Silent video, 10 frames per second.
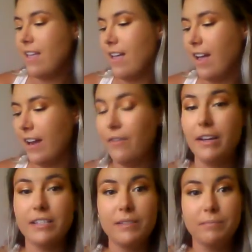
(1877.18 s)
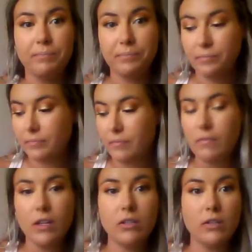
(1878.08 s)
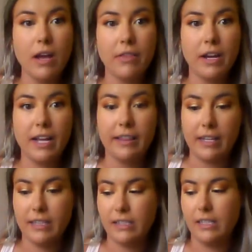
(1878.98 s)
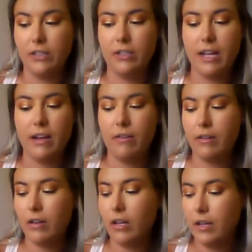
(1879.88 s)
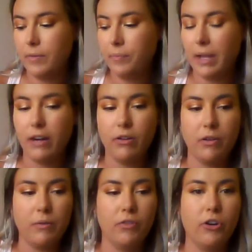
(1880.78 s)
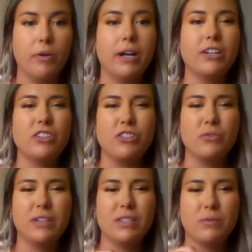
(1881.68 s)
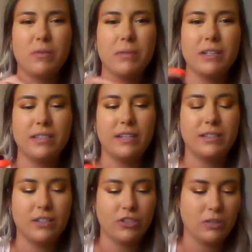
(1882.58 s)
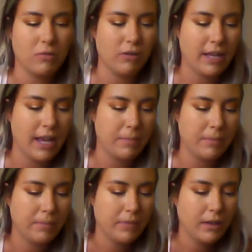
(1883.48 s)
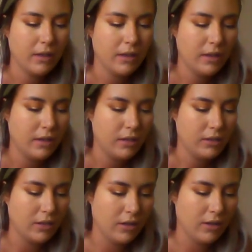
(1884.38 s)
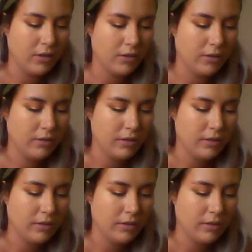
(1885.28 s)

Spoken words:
Anyways, so now that I got the concealer down, I don't even know how to do this one because it has such a small cap. So